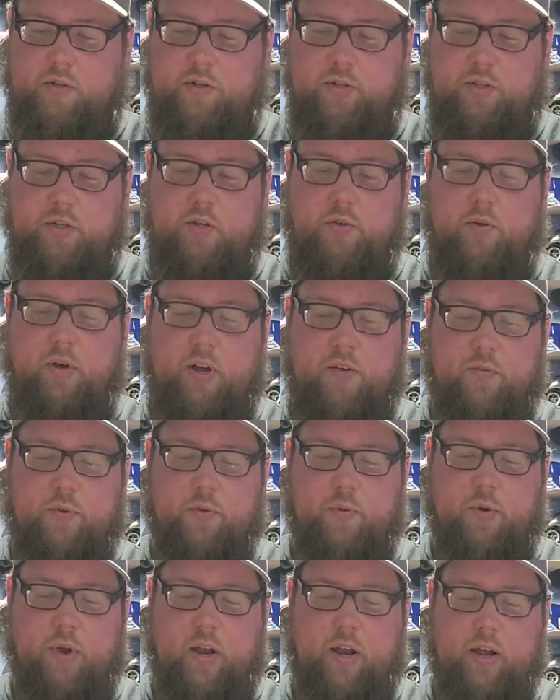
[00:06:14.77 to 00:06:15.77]
do you have
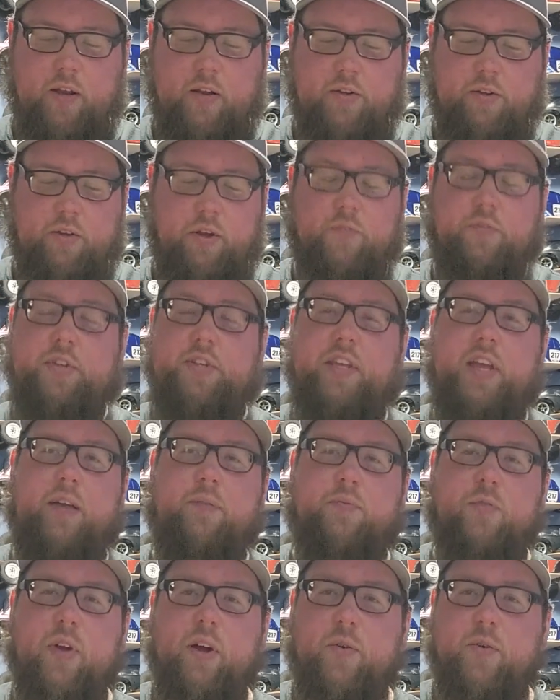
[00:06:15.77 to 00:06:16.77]
the same
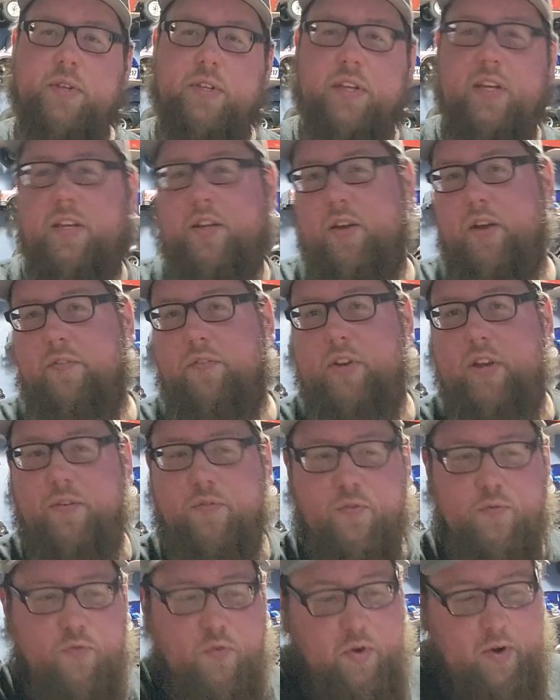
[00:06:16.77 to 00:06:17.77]
frequency? Do you have a
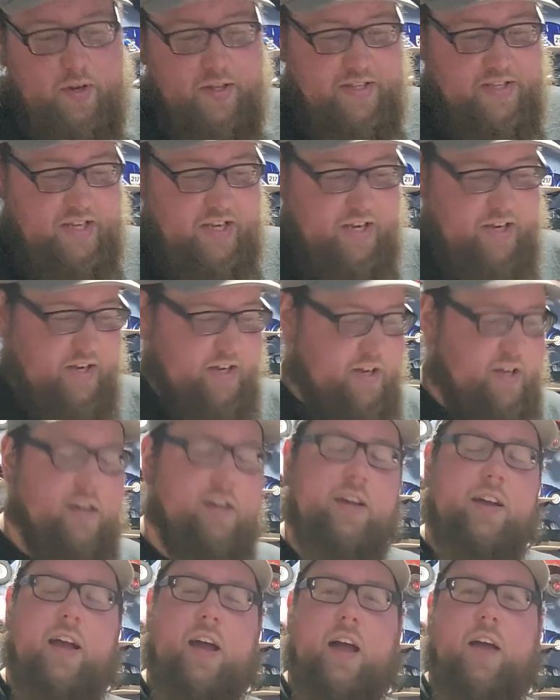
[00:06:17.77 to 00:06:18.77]
different frequency?
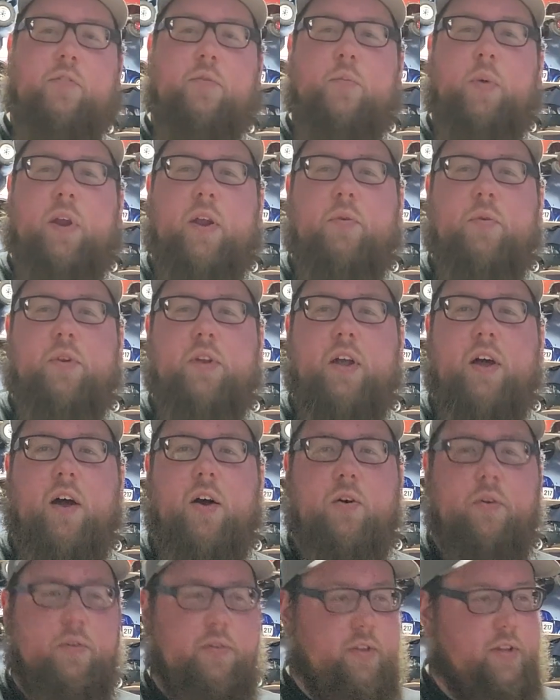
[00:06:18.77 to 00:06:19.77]
Everybody would
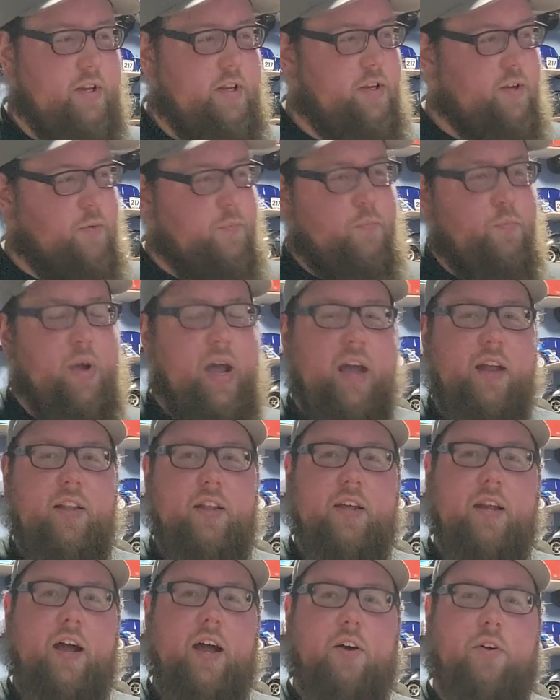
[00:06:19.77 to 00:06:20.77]
know. You could battle
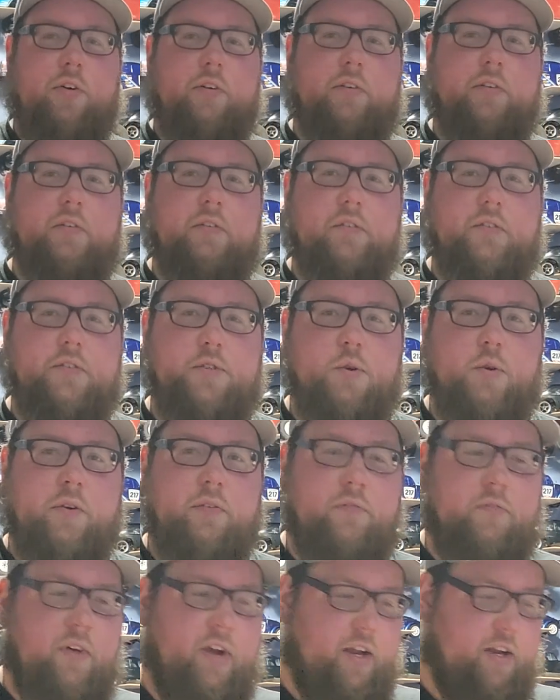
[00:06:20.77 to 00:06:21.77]
it out. Sword
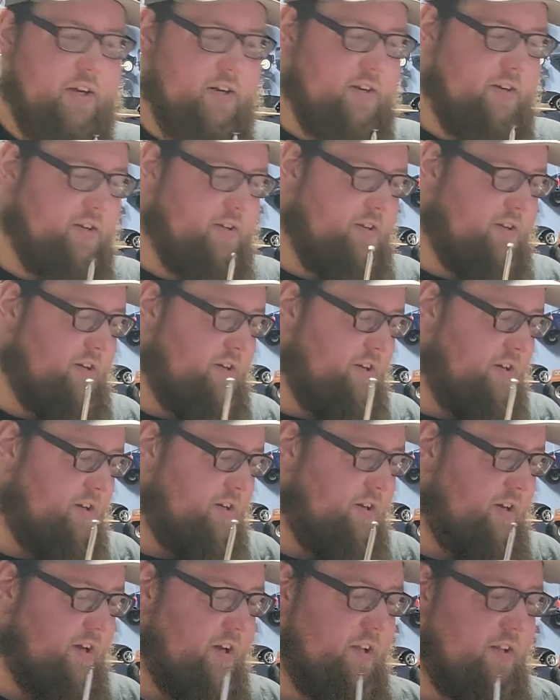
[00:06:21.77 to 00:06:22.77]
fight
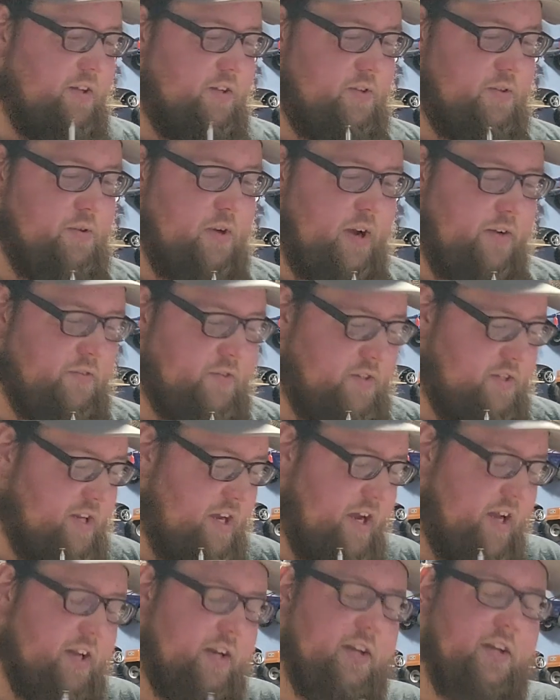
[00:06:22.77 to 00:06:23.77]
on the driver's
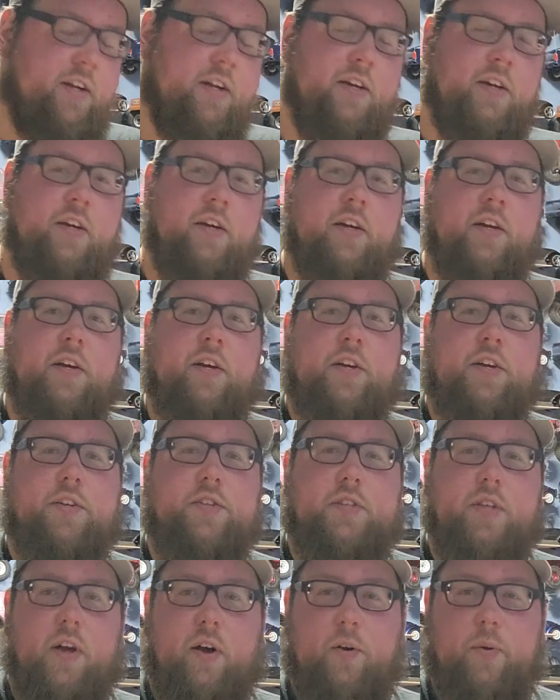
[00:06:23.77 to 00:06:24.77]
stand.
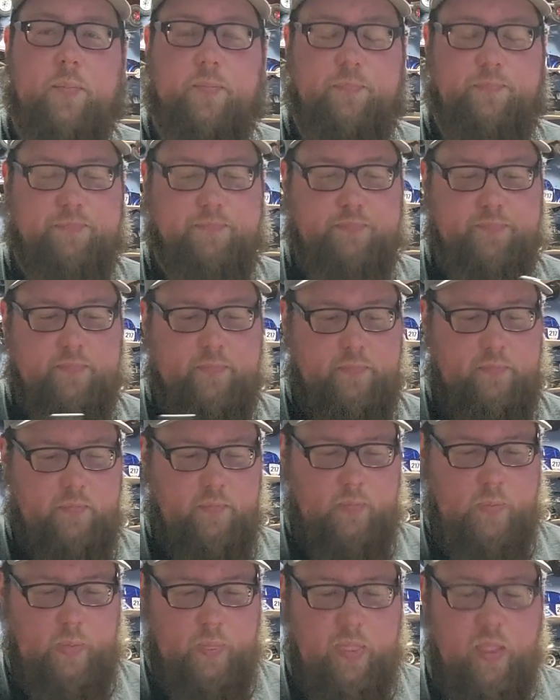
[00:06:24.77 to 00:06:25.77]
So,
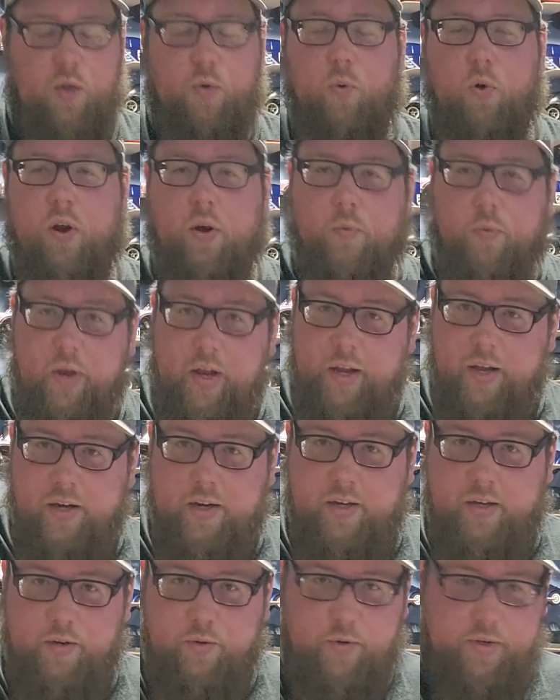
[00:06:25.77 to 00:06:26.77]
what are we going
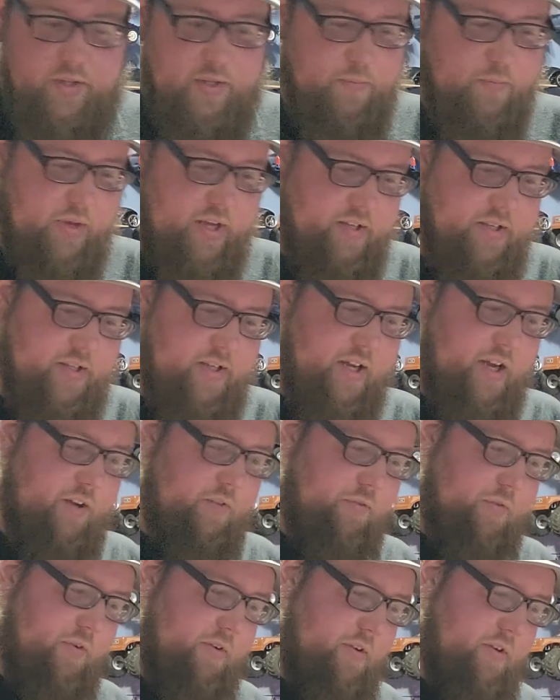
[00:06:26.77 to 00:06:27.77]
to do with Tamiya
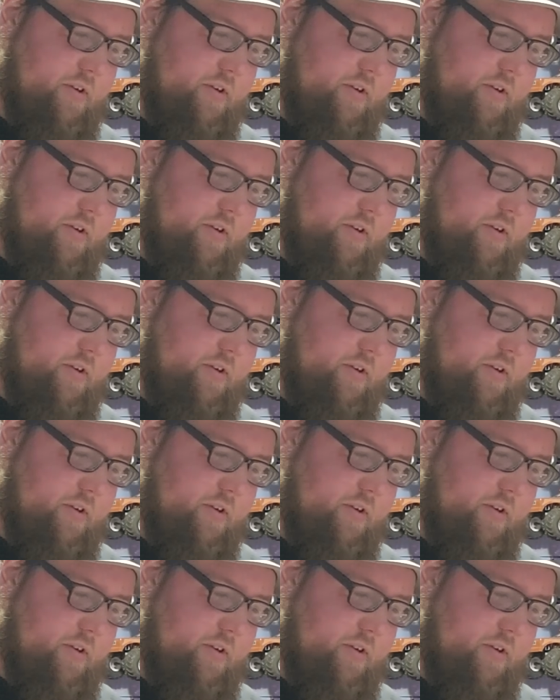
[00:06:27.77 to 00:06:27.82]
stuff?